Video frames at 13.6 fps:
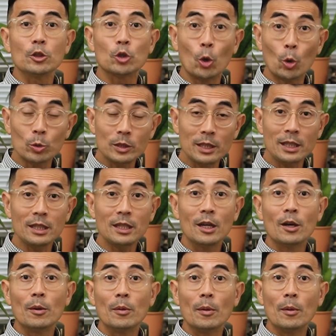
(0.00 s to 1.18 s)
totaling
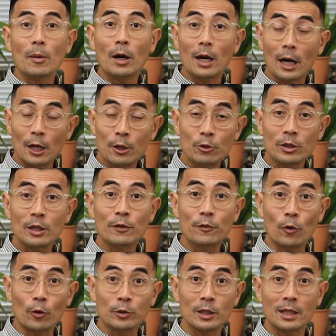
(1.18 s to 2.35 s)

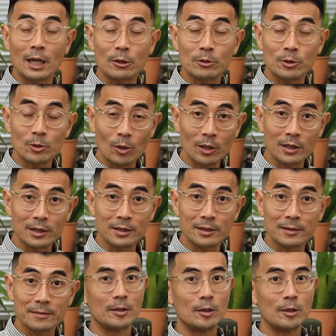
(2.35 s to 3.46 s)
$140,000.